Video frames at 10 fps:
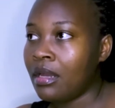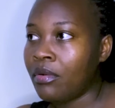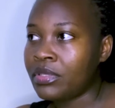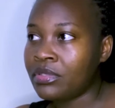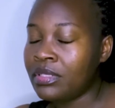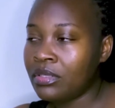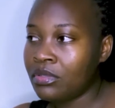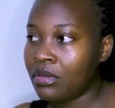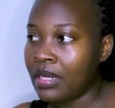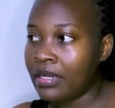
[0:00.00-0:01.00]
I was on
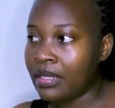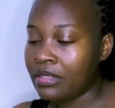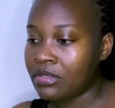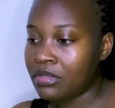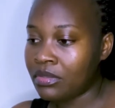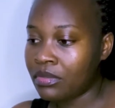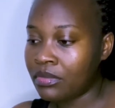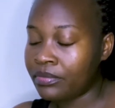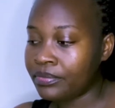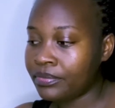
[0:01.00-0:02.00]
TikTok and I
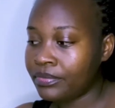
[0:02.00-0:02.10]
saw